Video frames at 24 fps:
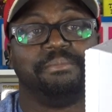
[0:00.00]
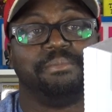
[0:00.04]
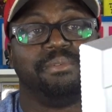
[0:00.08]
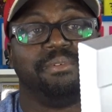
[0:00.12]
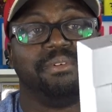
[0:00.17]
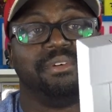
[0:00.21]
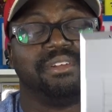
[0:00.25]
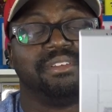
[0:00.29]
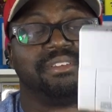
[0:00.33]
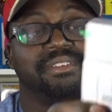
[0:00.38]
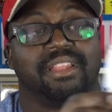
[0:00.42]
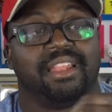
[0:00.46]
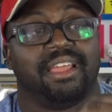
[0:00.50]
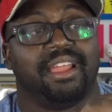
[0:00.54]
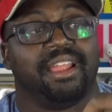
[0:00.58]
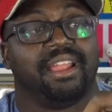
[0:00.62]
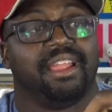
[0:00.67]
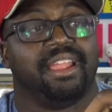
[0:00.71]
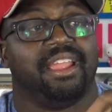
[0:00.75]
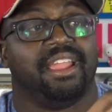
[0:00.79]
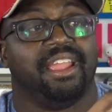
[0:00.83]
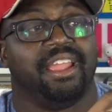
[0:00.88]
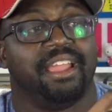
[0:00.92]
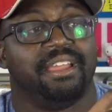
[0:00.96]
Boy, it's like
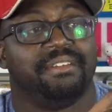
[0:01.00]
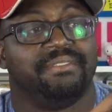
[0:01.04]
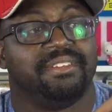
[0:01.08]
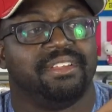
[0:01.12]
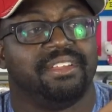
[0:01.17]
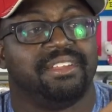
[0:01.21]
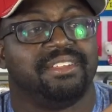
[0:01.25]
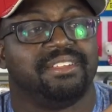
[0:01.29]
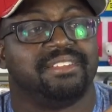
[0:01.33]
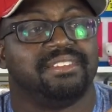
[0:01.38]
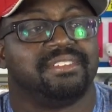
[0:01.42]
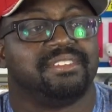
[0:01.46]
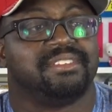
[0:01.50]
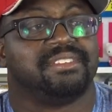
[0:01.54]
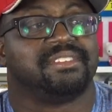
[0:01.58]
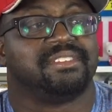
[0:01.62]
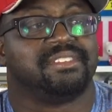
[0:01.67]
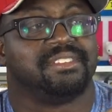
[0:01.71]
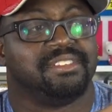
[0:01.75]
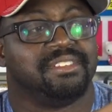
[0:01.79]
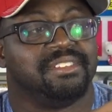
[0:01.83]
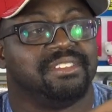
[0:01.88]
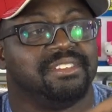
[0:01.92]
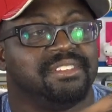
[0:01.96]
heaven.
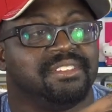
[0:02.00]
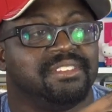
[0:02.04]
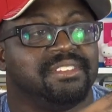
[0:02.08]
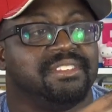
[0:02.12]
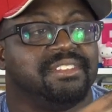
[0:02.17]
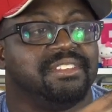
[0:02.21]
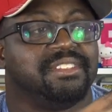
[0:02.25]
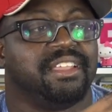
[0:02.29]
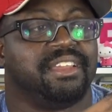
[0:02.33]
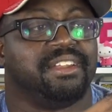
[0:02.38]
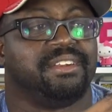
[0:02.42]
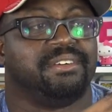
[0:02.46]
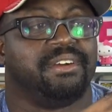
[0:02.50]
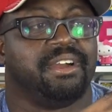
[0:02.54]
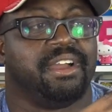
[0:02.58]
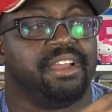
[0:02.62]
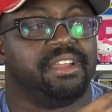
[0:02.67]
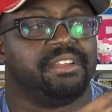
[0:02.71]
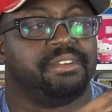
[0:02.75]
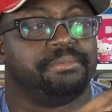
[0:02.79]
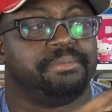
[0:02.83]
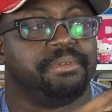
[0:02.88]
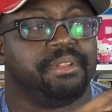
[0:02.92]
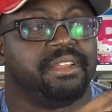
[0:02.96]
Like the
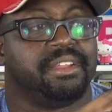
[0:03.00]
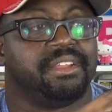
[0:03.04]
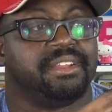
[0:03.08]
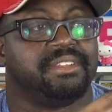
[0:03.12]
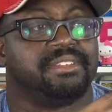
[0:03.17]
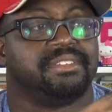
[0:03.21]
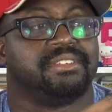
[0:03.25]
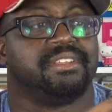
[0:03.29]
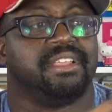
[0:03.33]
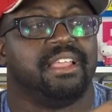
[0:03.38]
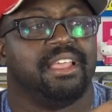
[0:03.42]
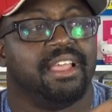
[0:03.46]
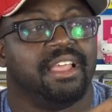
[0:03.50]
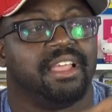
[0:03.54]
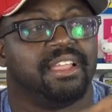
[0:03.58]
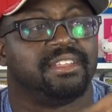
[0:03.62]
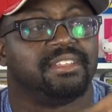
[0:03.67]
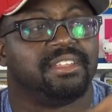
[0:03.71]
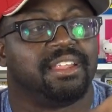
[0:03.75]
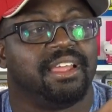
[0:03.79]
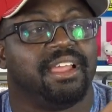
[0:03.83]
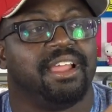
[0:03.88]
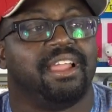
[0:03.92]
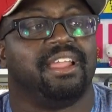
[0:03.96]
Ohio players.
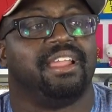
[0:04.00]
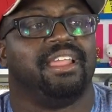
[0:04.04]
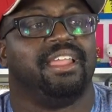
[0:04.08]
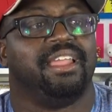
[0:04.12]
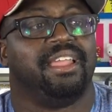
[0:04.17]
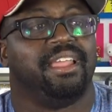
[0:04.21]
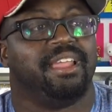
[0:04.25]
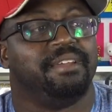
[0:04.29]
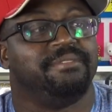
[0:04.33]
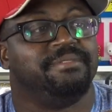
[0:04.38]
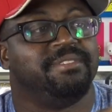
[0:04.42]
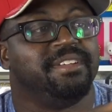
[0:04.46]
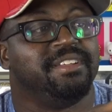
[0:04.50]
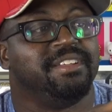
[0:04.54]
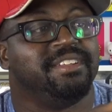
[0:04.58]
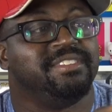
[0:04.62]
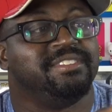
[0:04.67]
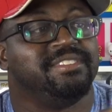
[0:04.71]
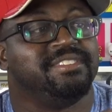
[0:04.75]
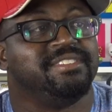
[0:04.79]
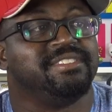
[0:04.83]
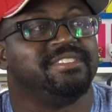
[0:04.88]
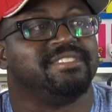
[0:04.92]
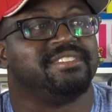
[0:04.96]
It's like
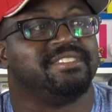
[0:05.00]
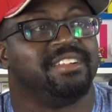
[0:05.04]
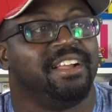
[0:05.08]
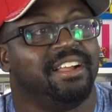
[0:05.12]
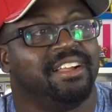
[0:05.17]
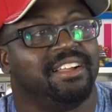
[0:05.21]
heaven.